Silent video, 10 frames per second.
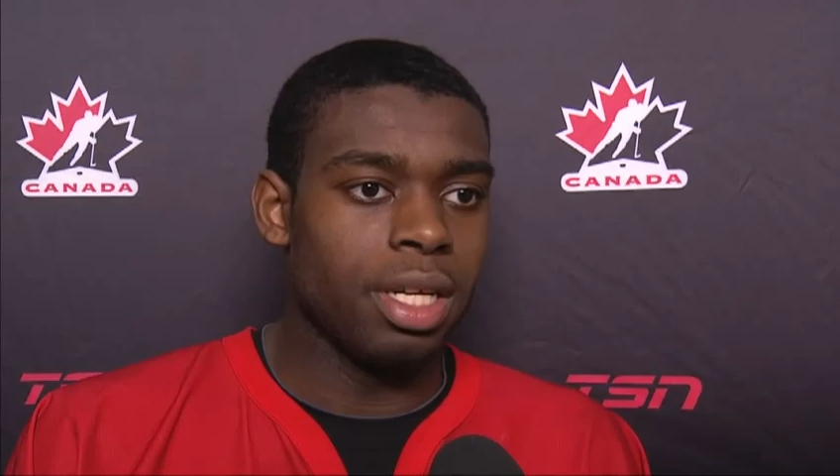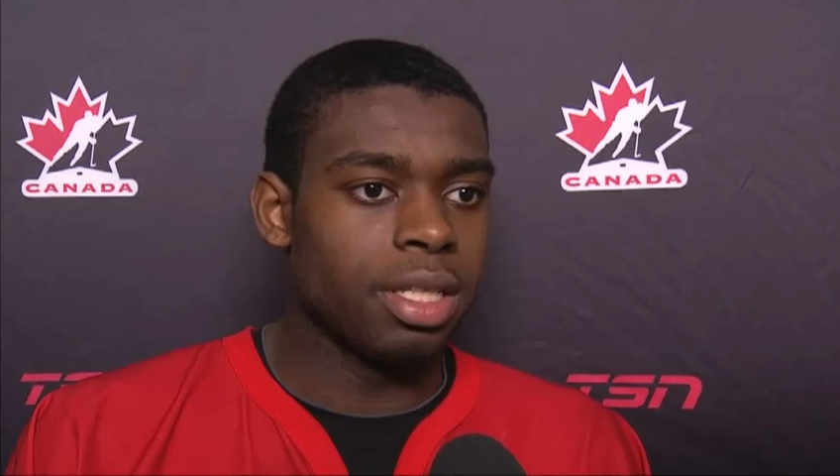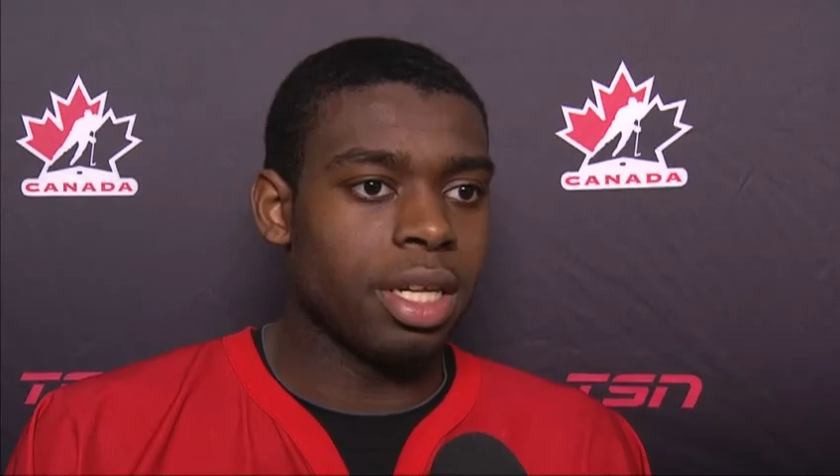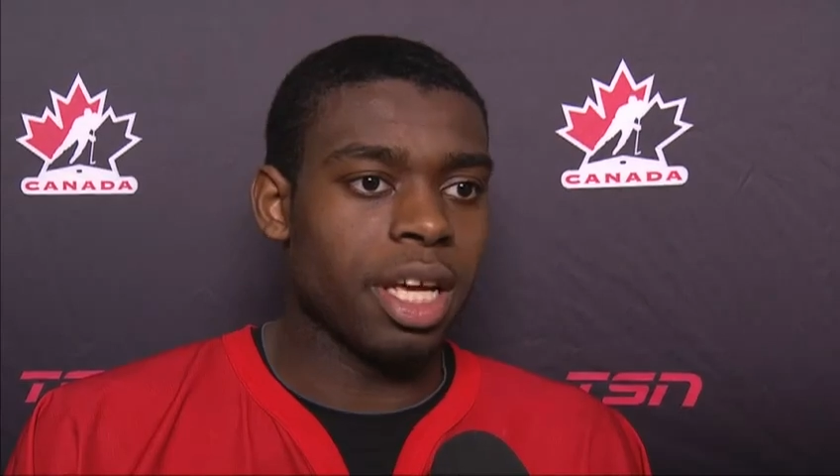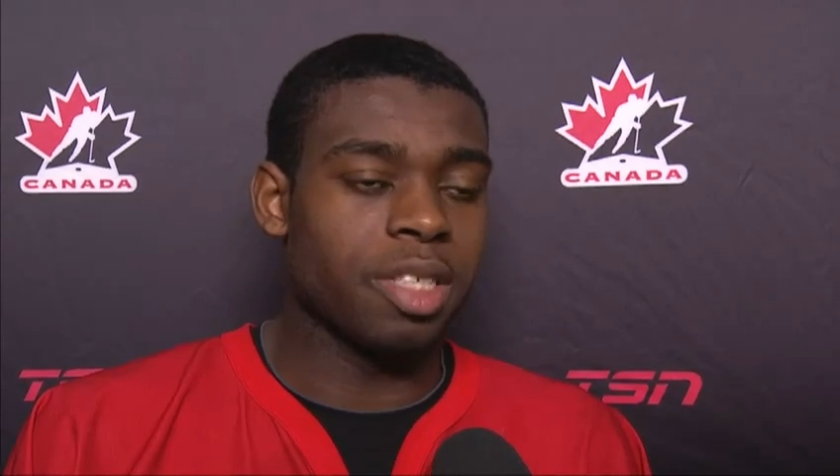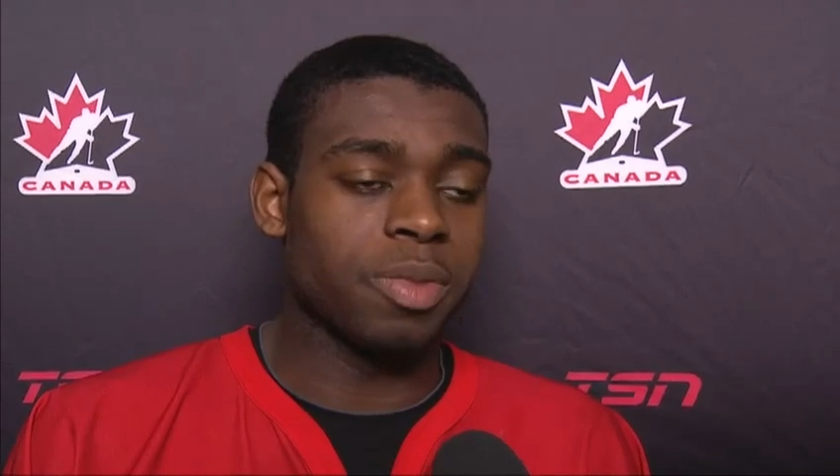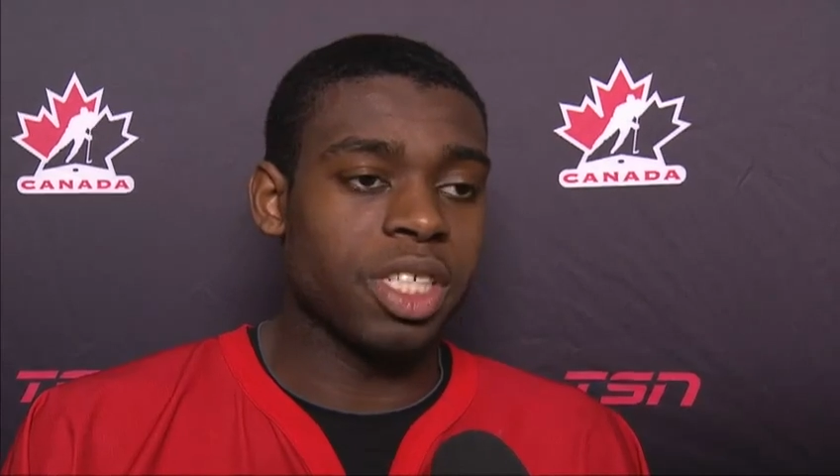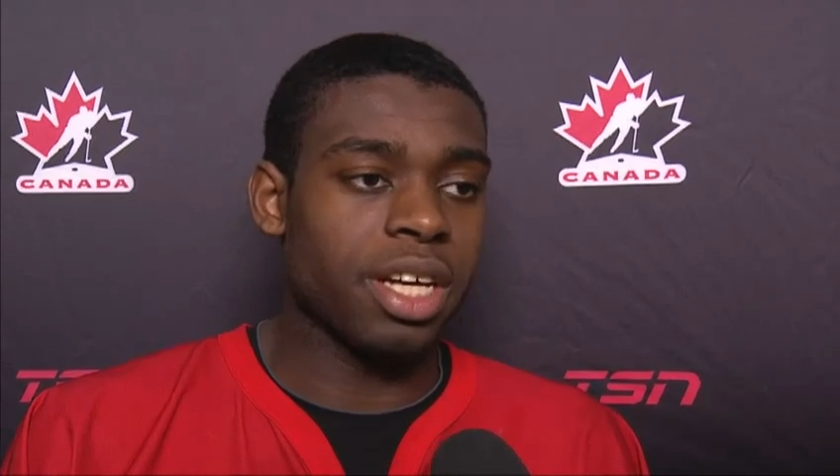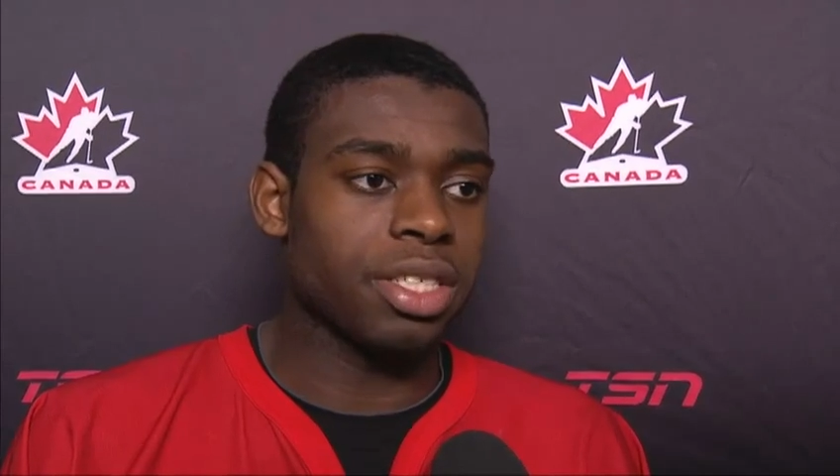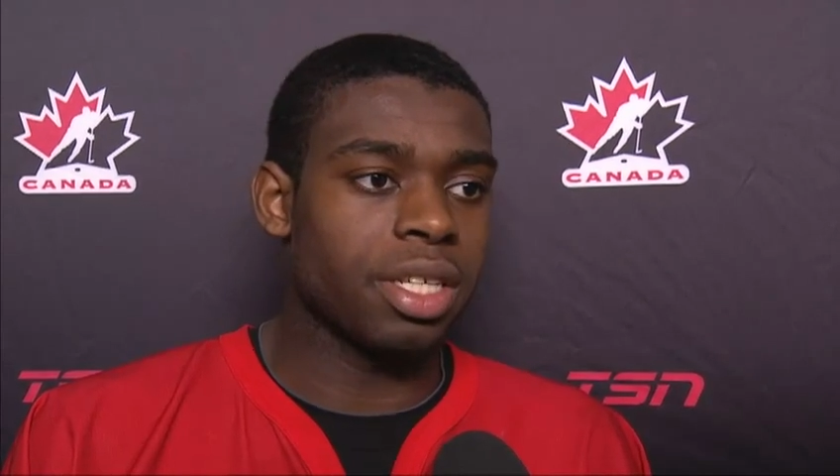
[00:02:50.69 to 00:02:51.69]
Didn't get as
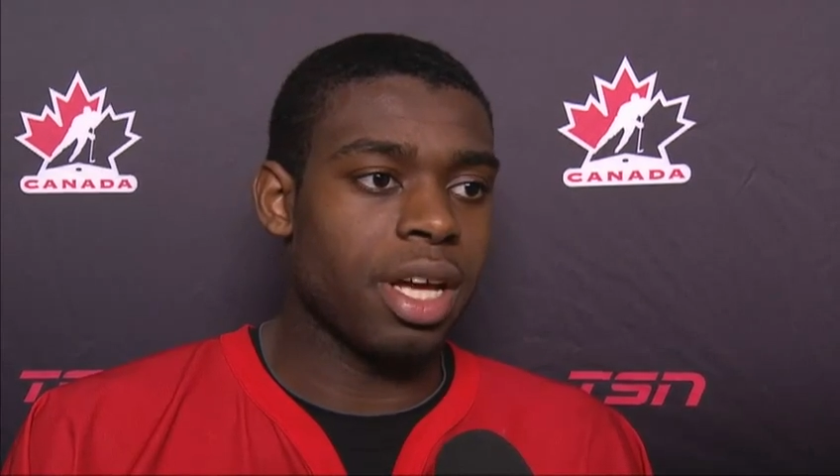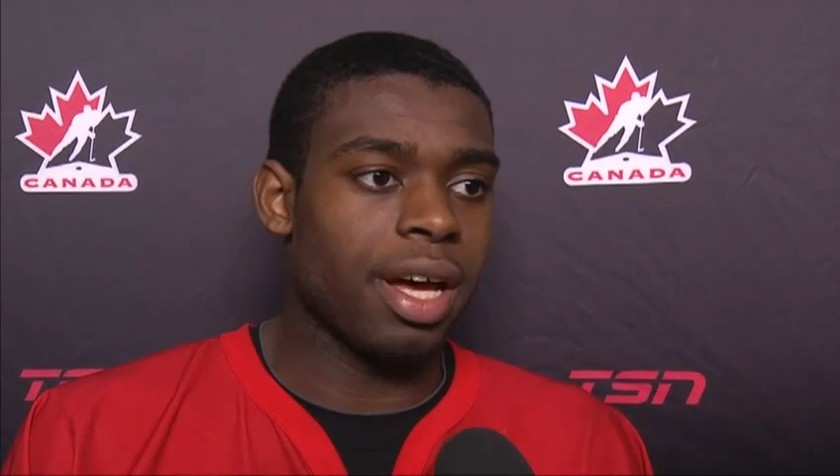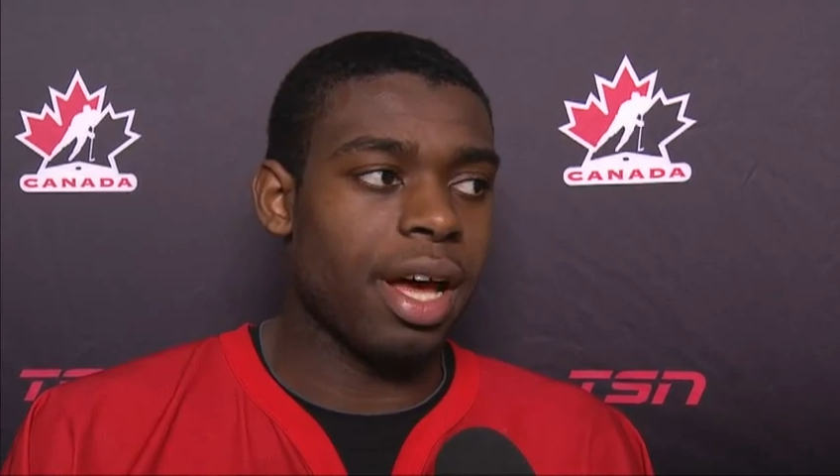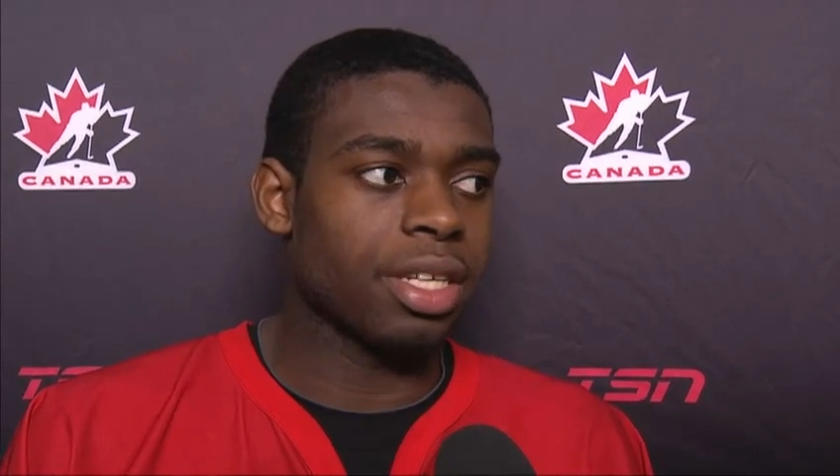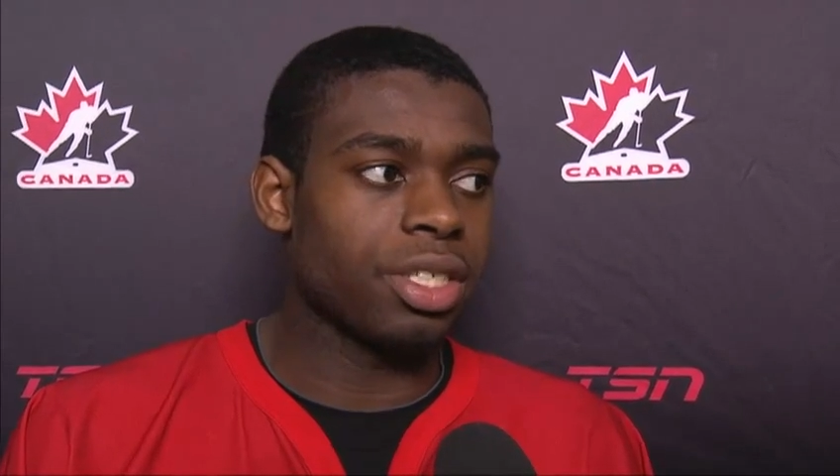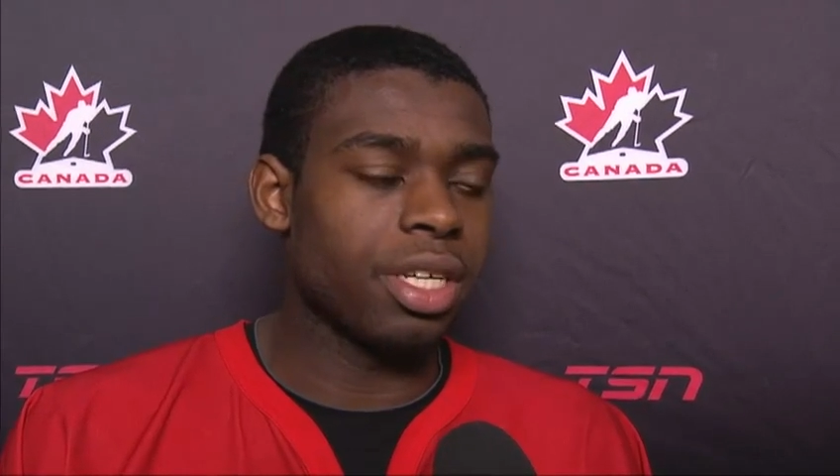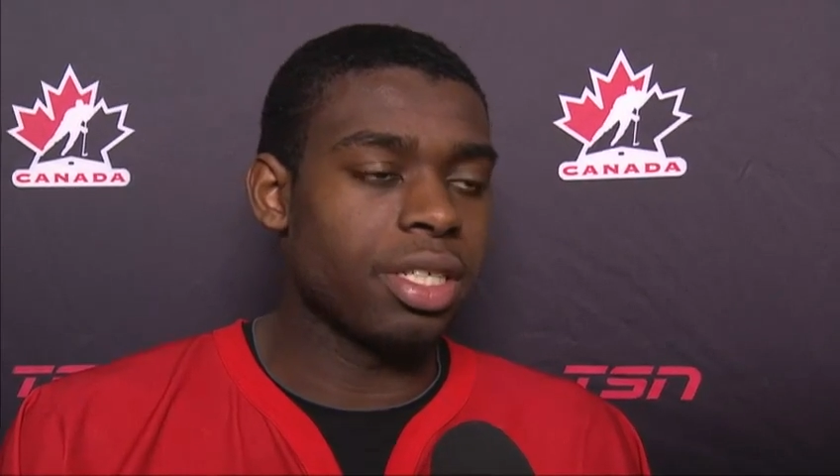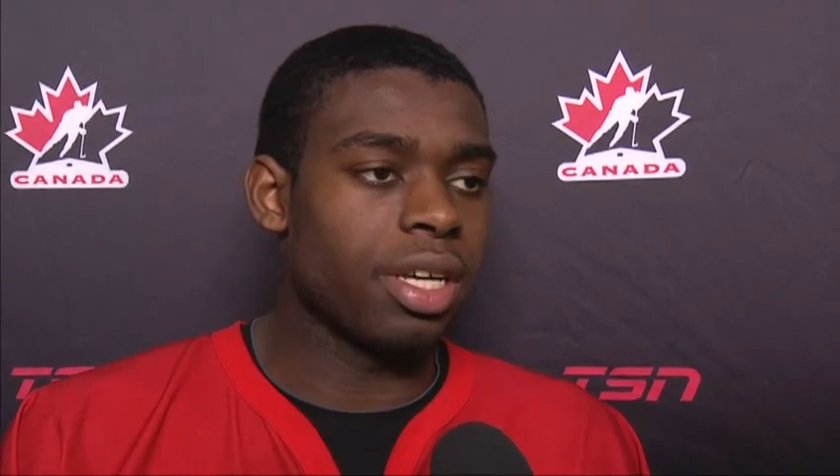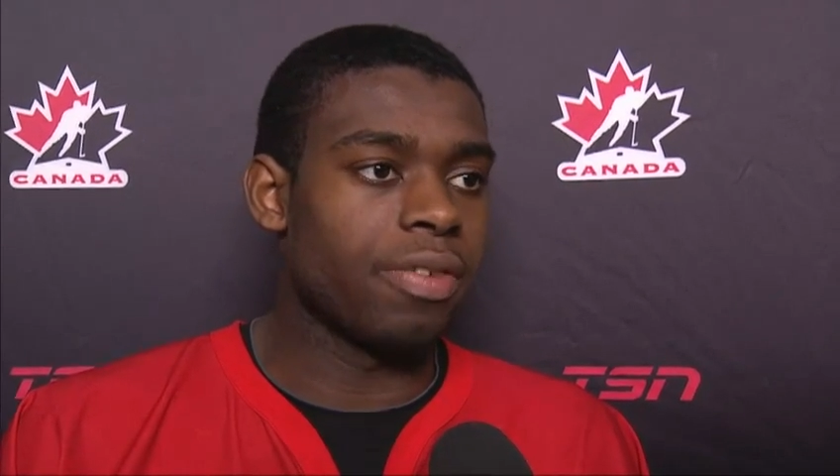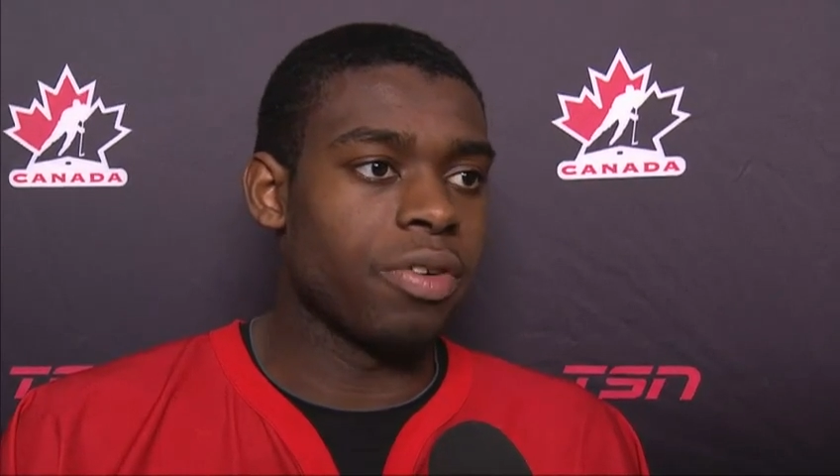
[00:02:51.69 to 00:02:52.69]
much action as
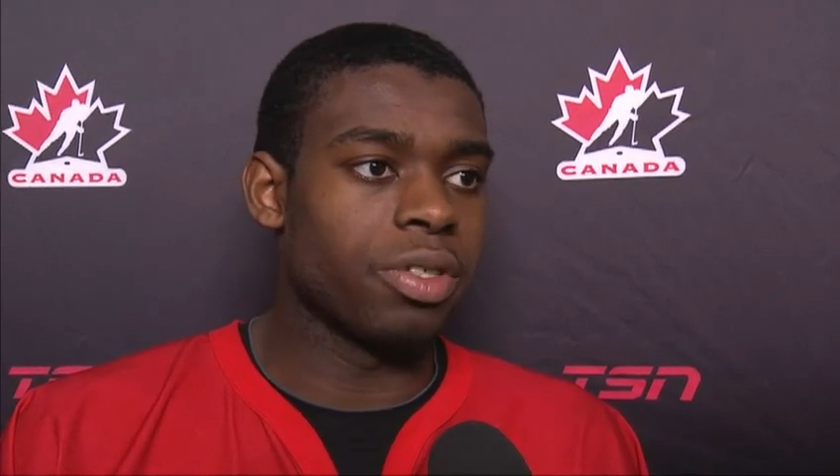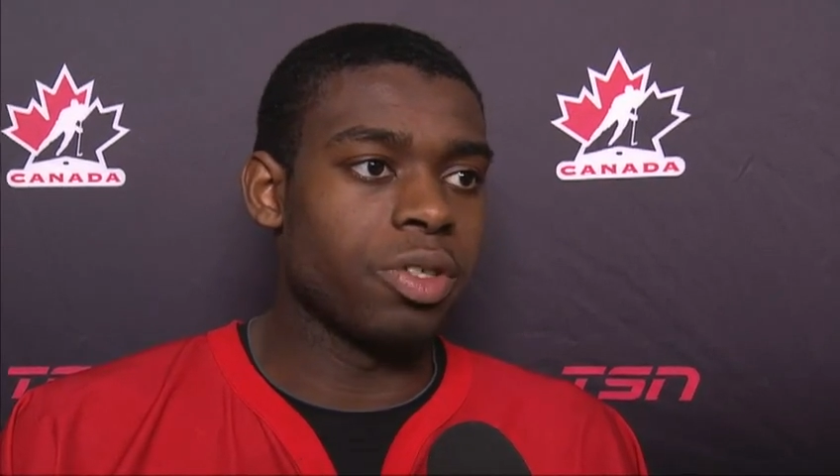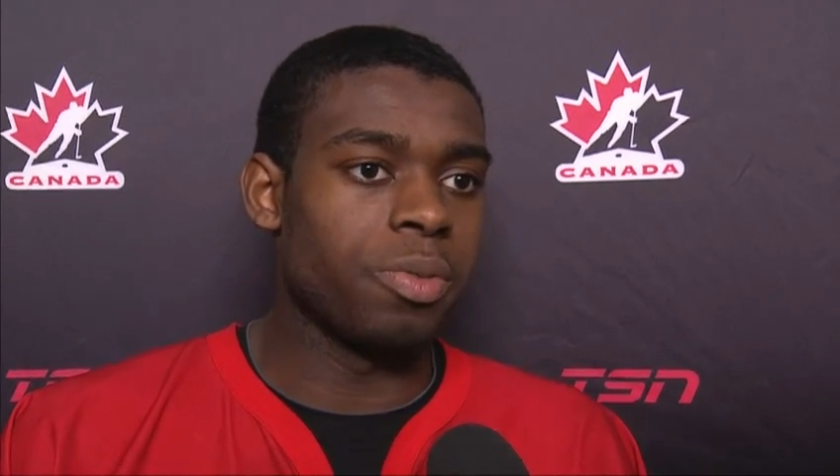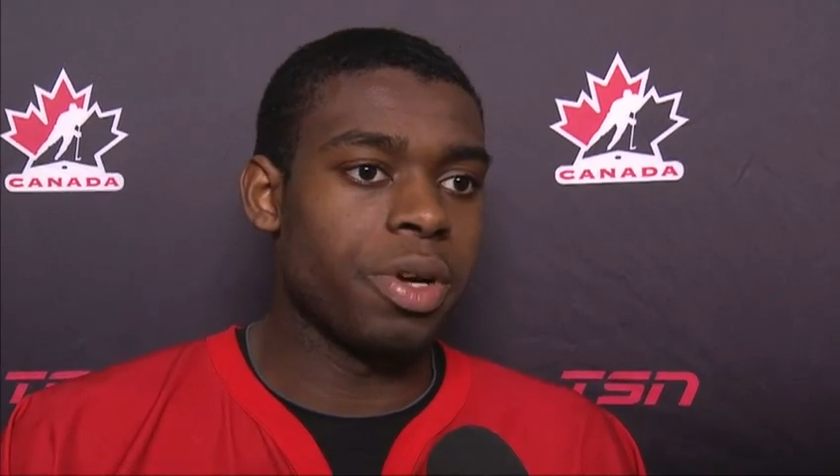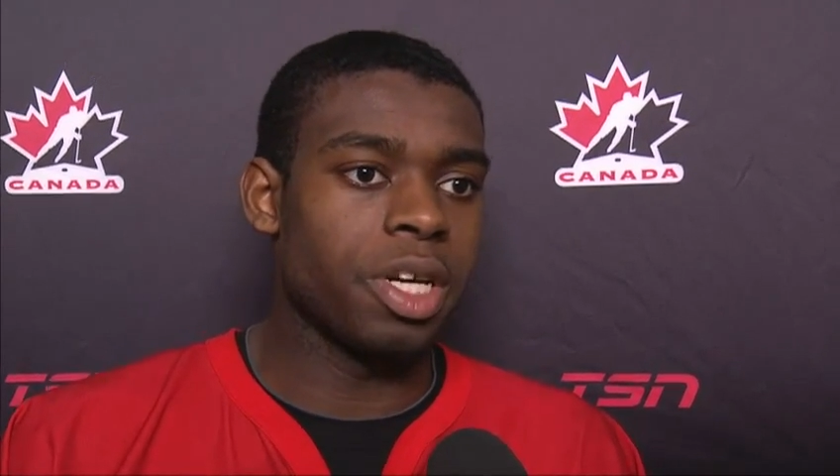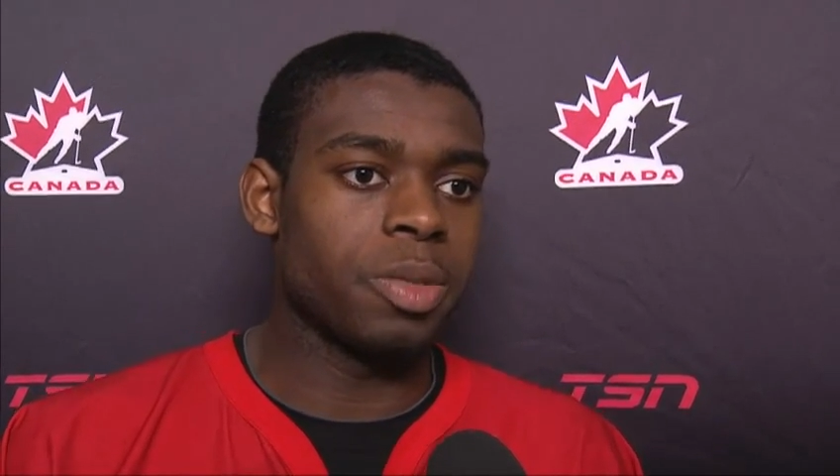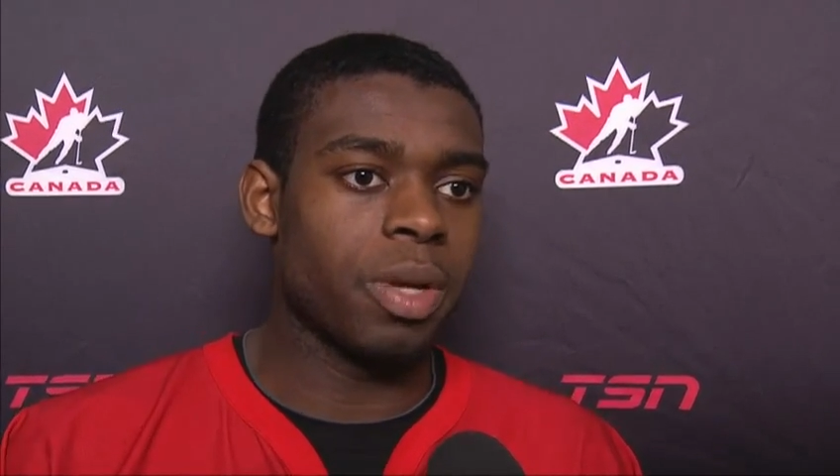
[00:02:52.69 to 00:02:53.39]
the first 2 periods,